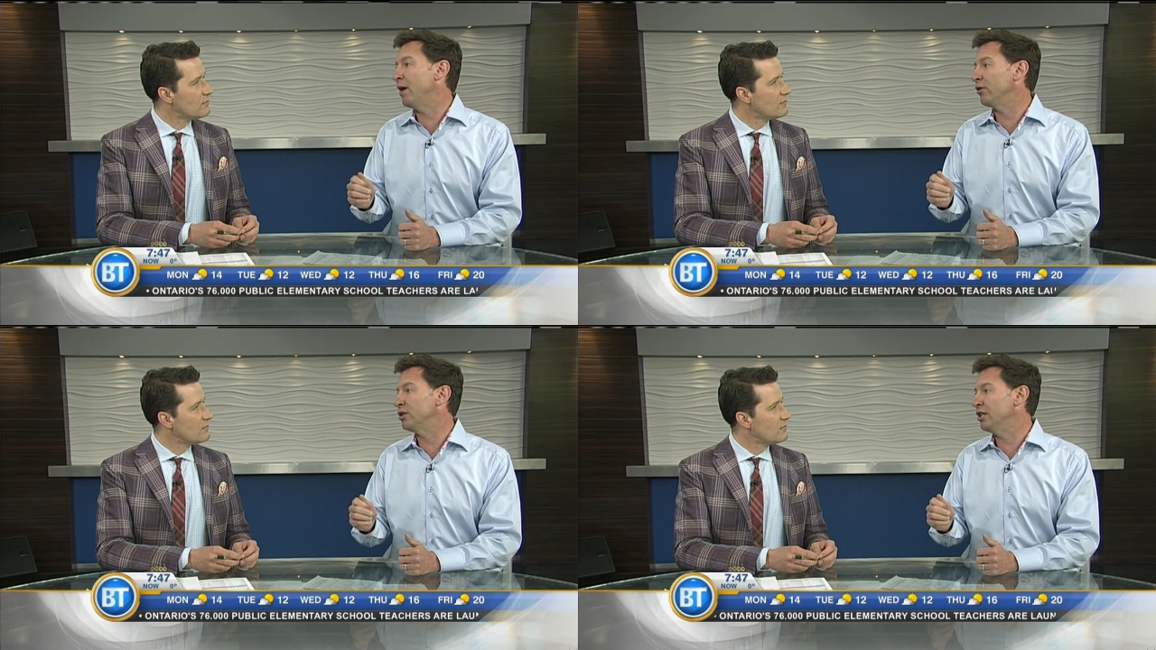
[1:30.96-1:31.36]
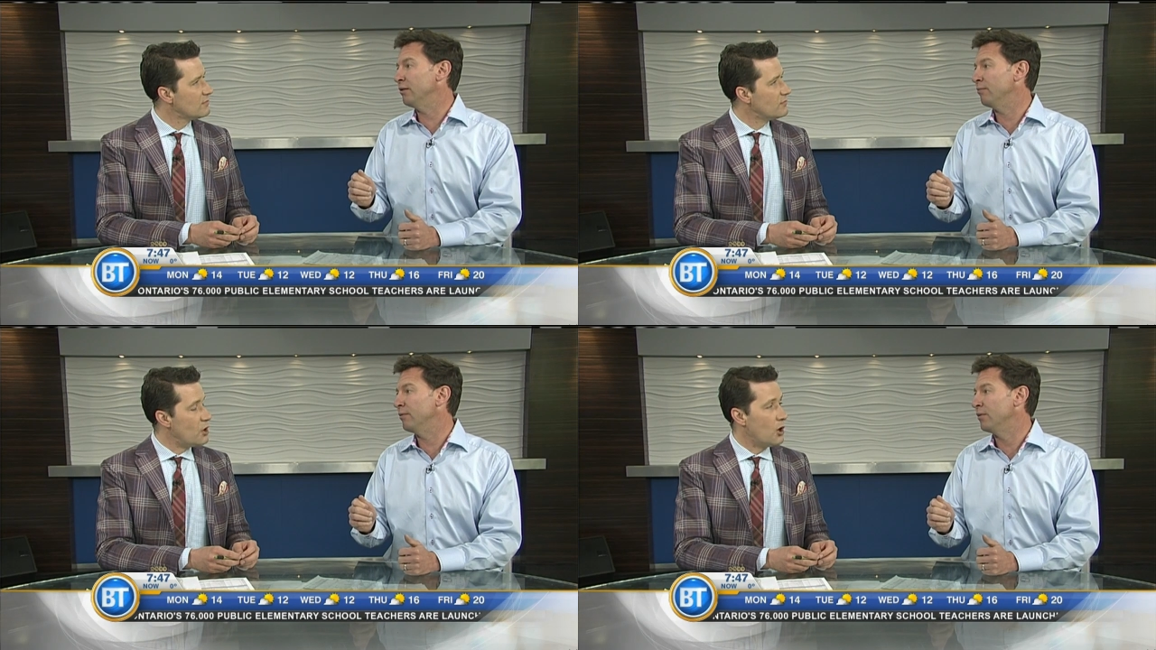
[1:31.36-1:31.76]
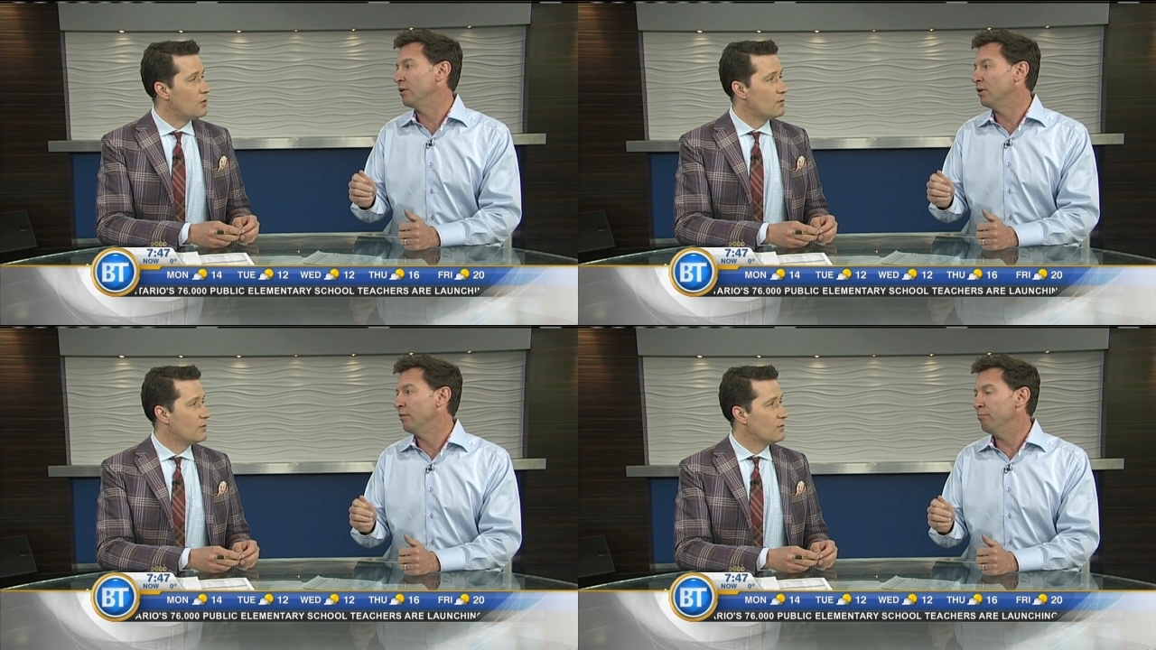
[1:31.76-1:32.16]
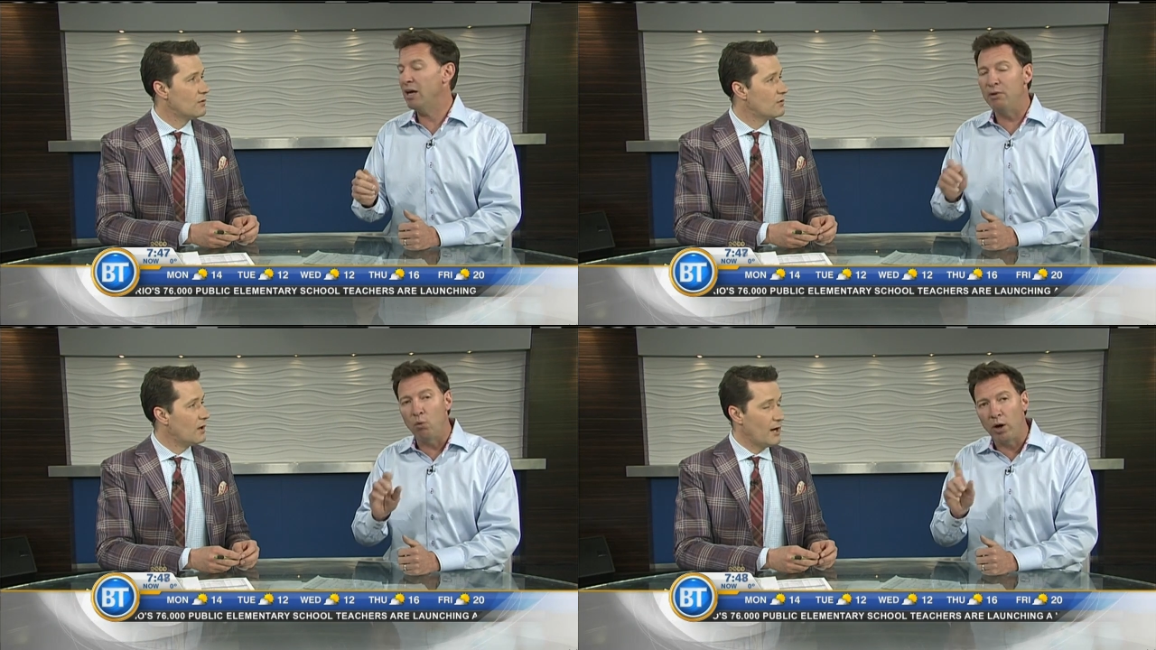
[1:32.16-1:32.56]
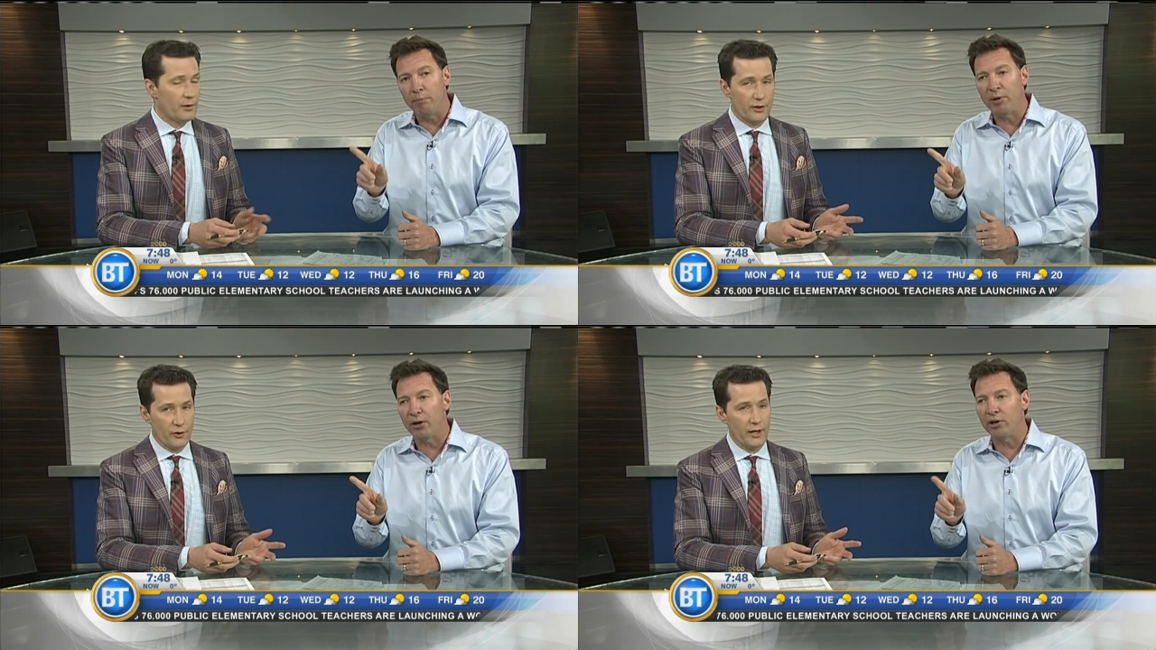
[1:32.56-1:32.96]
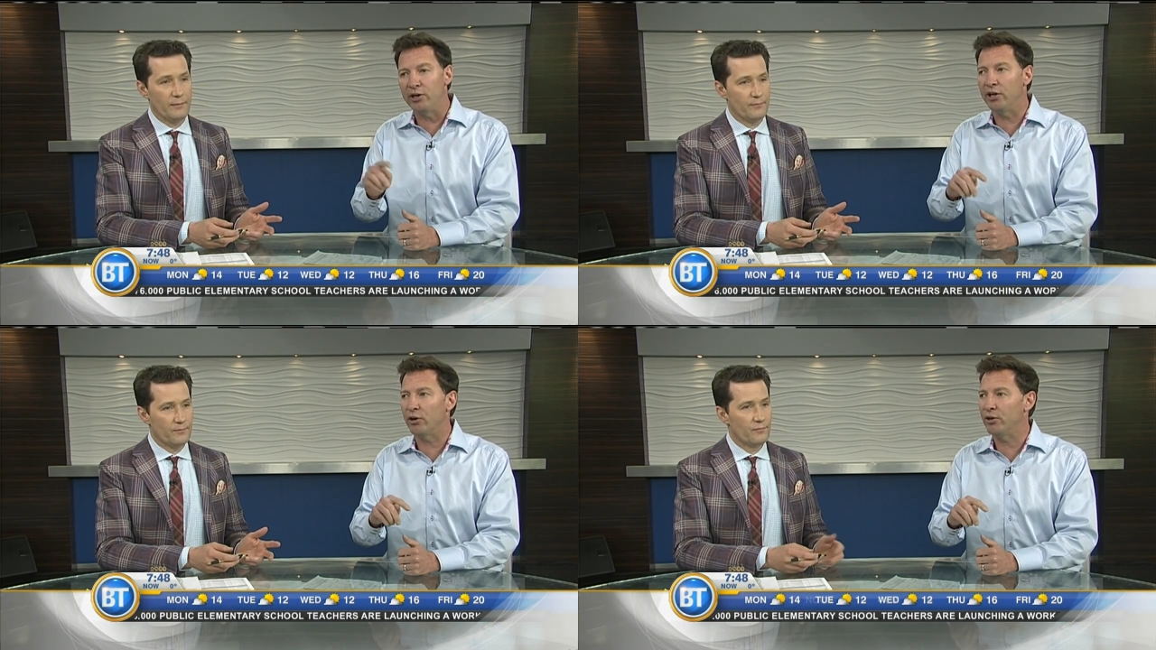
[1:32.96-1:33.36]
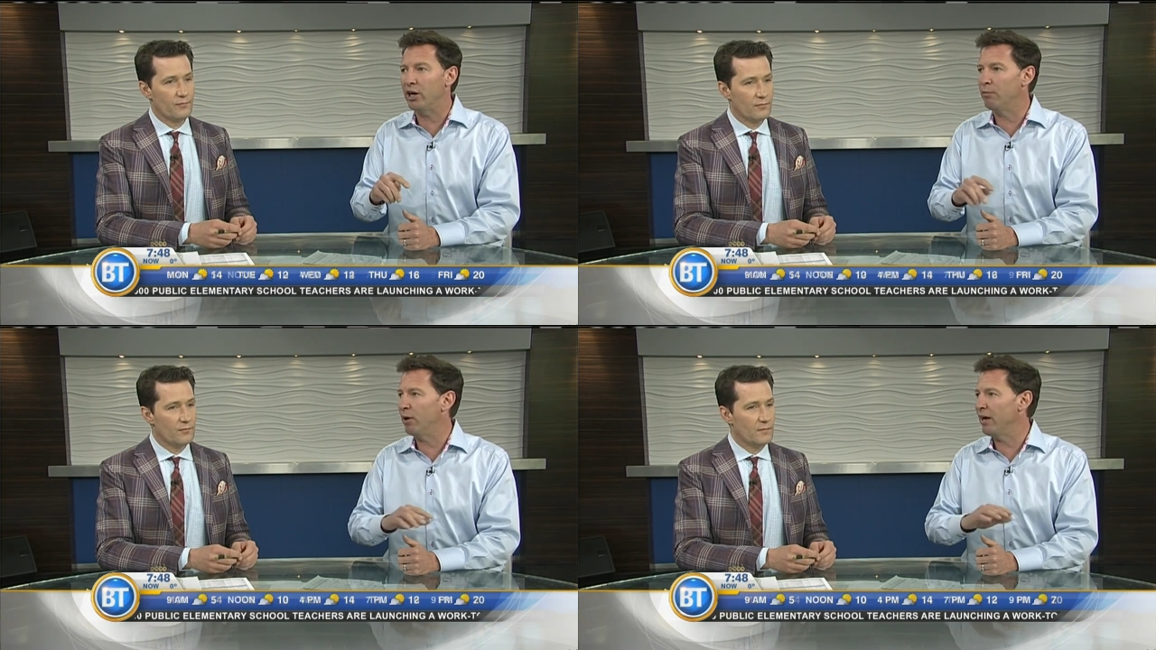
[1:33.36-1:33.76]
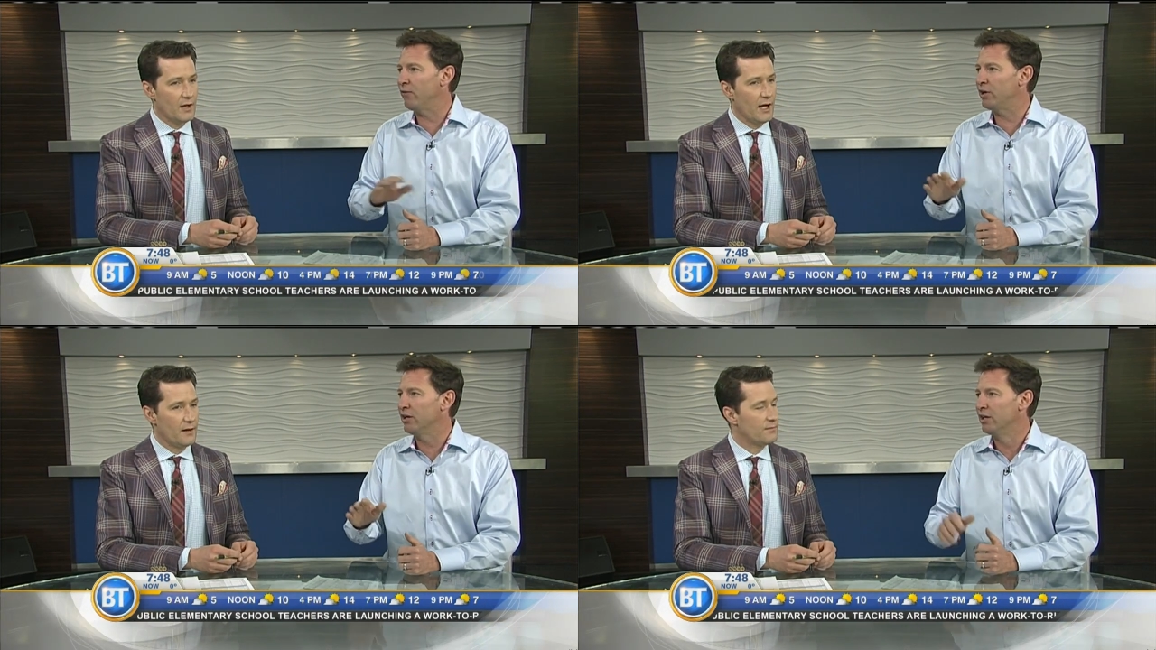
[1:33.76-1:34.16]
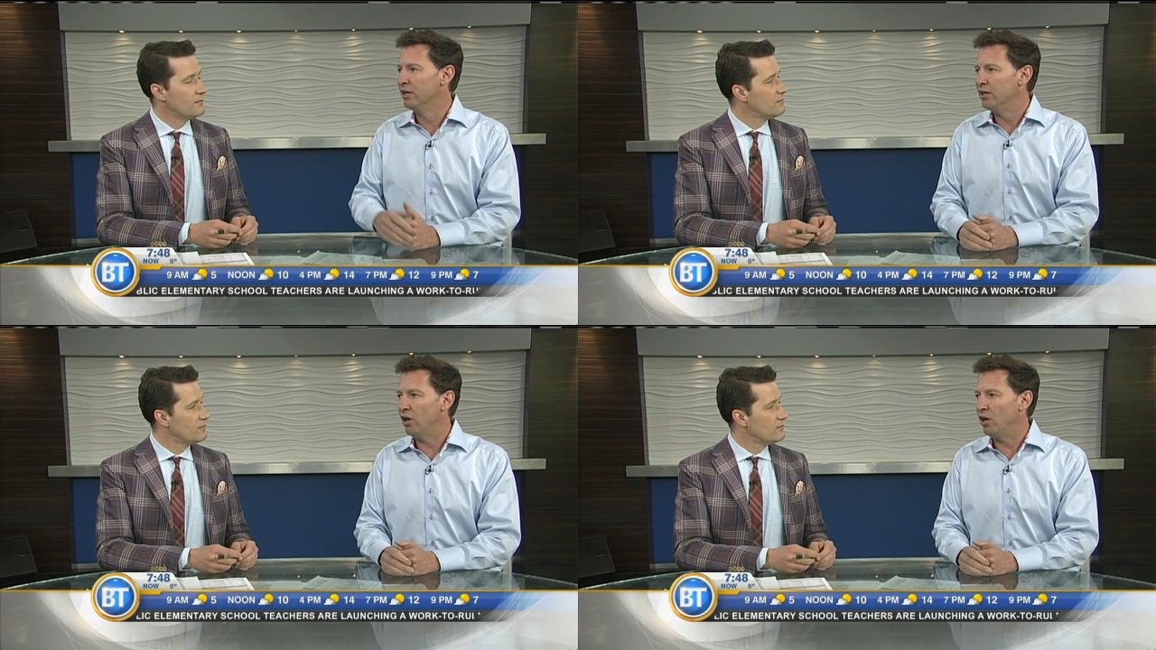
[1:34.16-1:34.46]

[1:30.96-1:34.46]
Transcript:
Speaker 1: the better team. No. Maybe one period agree. here or there, but every yeah.